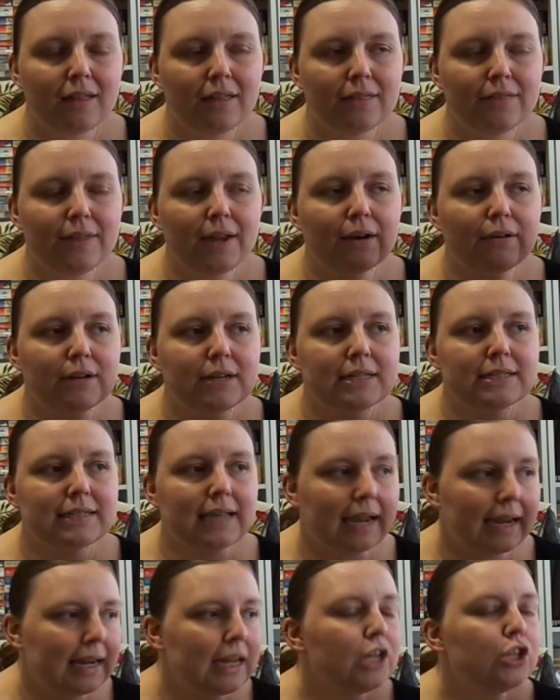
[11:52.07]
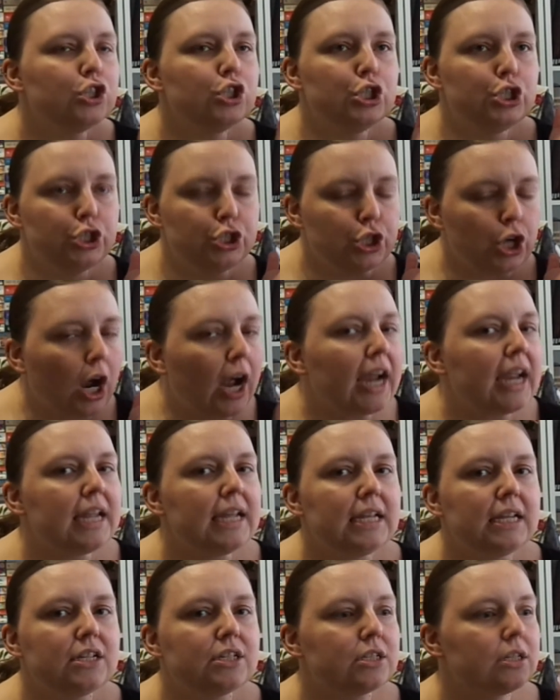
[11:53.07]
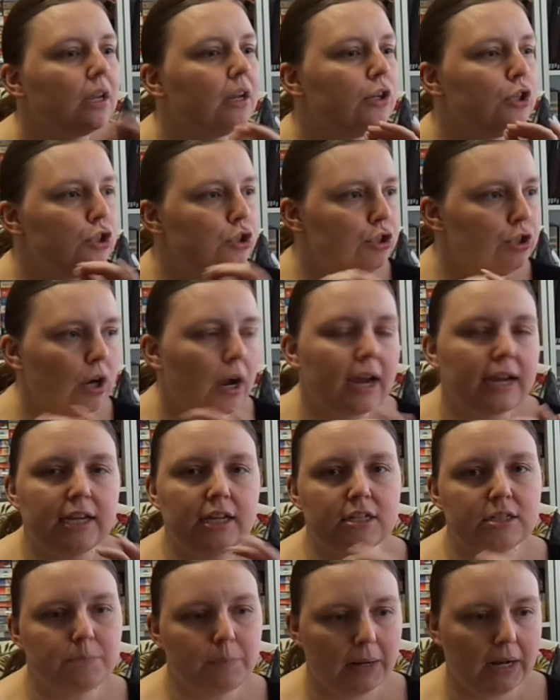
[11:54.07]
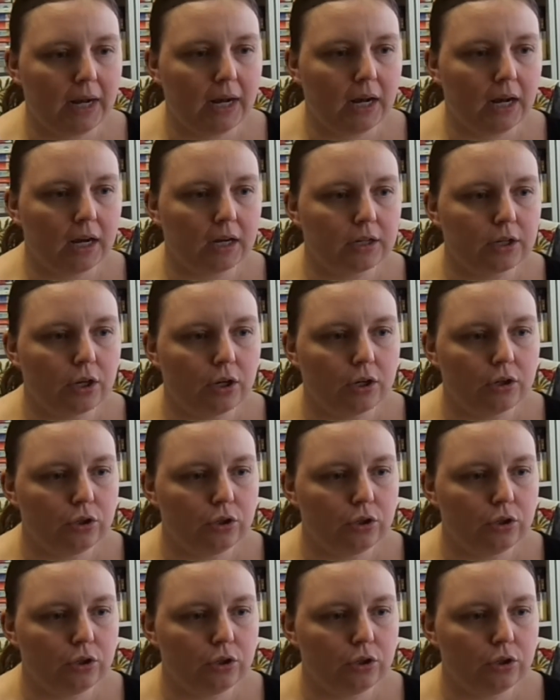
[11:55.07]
there is a giant, giant park.